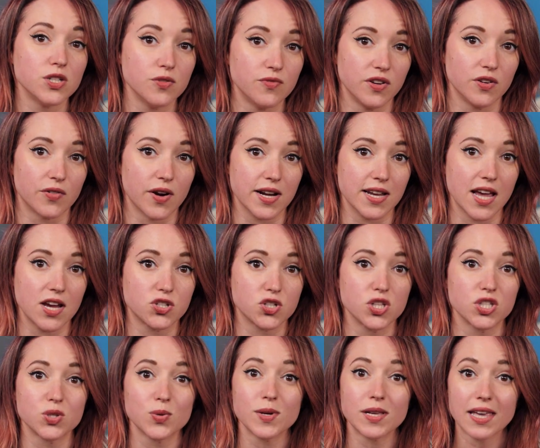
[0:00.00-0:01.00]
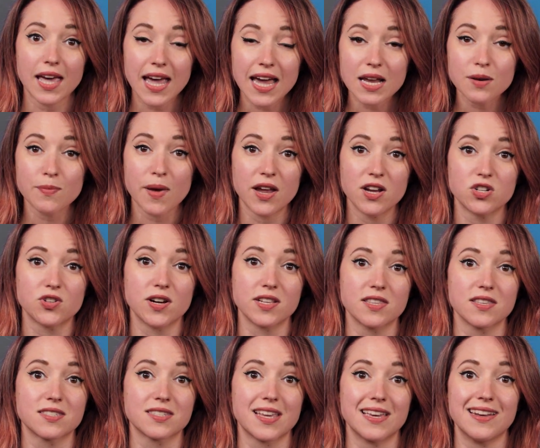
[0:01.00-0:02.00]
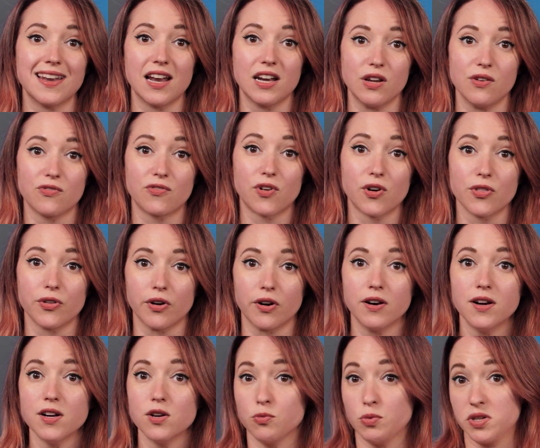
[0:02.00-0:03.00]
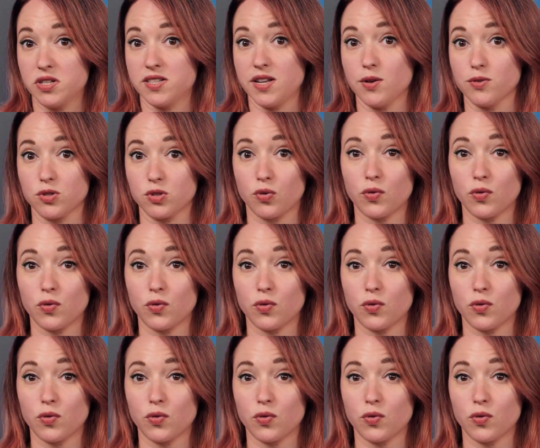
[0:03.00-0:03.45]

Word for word: U V radiation so it can't penetrate the skin any further, which sounds